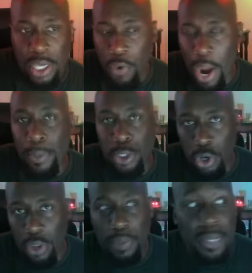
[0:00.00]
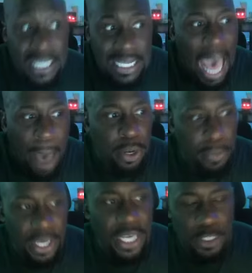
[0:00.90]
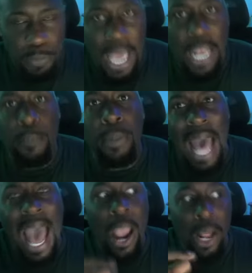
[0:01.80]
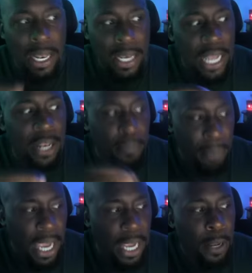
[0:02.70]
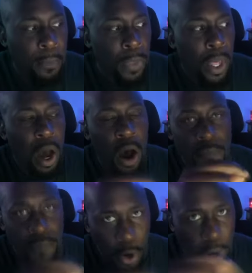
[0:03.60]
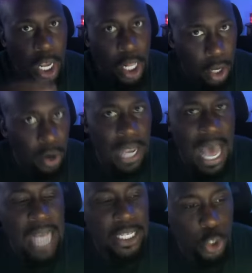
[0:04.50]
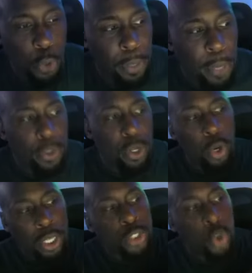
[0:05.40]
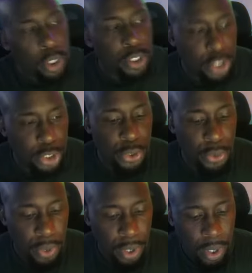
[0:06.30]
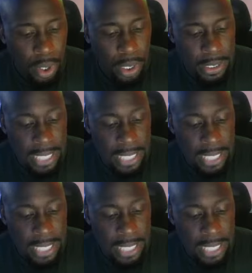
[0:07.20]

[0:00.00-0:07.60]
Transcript: a great majority of them just happen to be Hispanic, but I need to make a very clear line so people don't contort the two, because